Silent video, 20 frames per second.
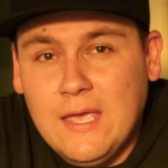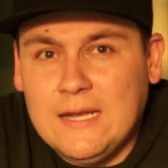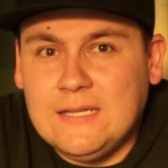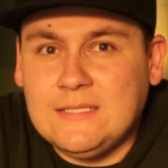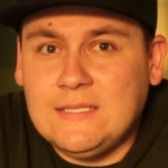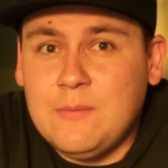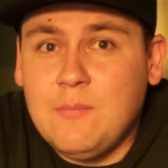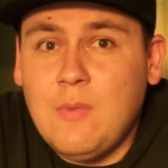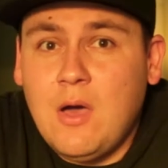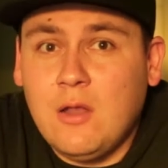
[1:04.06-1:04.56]
And I
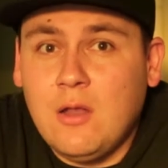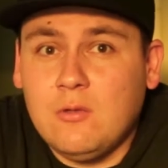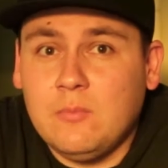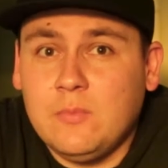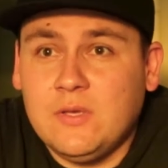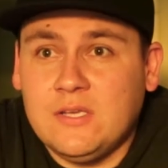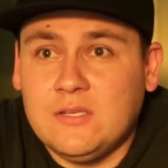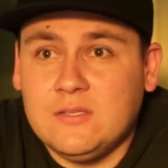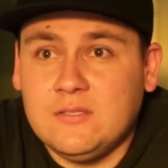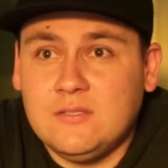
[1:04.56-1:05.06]
say model
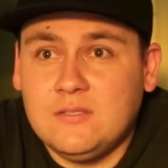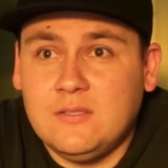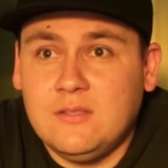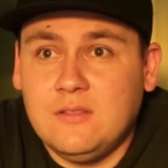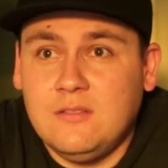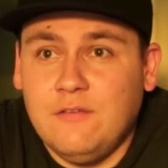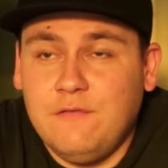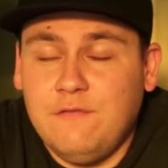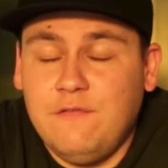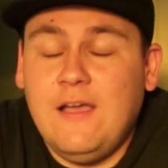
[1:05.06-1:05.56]
because
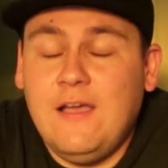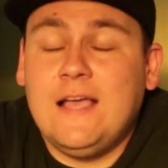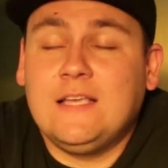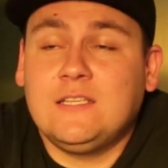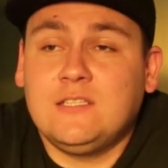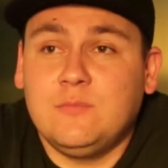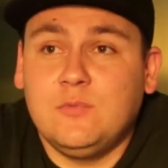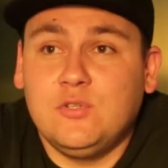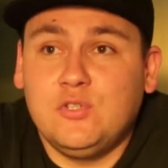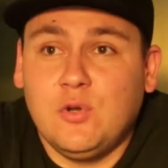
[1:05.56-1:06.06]
the
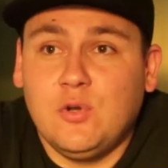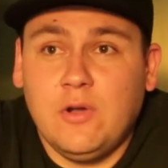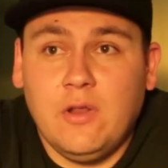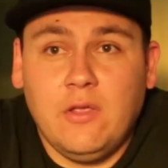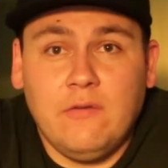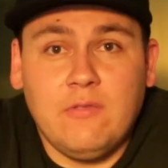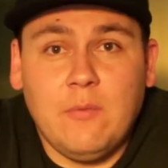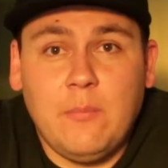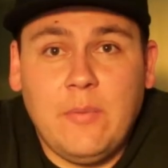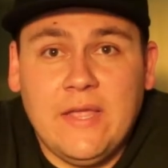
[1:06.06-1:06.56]
vast
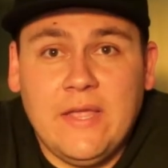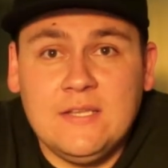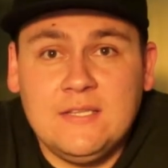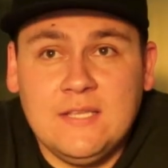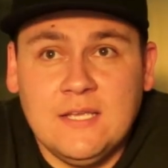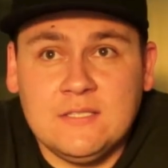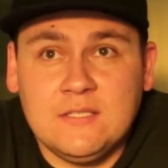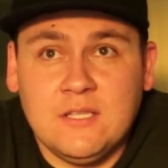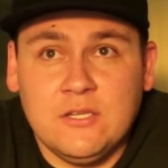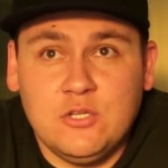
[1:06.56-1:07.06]
majority of the paid
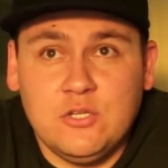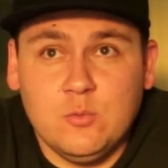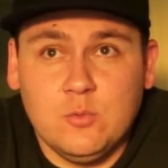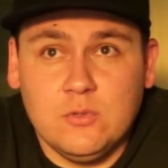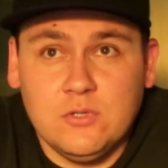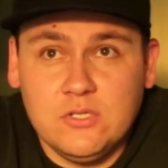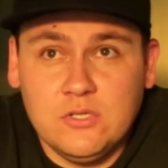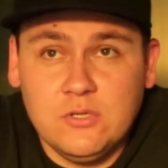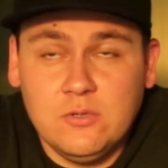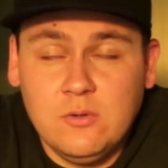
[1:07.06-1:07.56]
tests that you
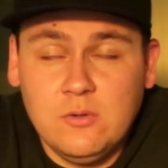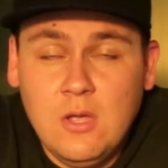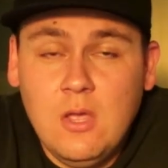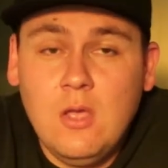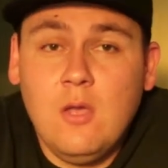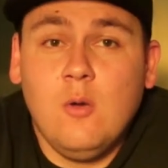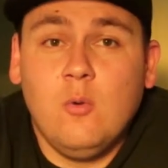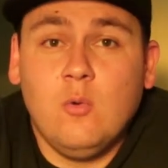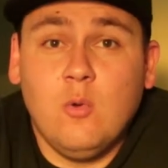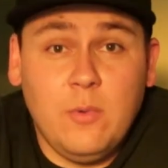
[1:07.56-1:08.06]
will do
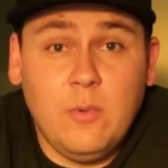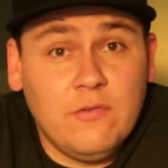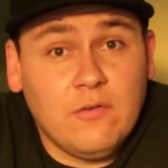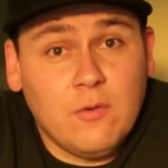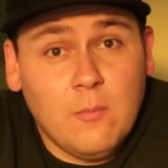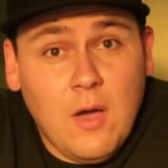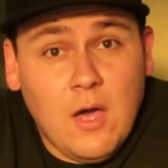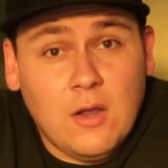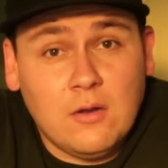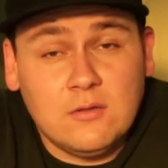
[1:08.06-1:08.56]
will be
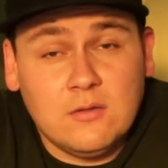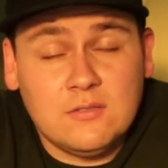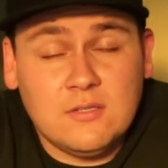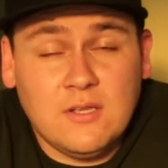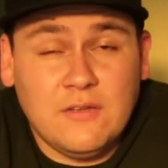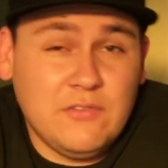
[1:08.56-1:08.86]
for models.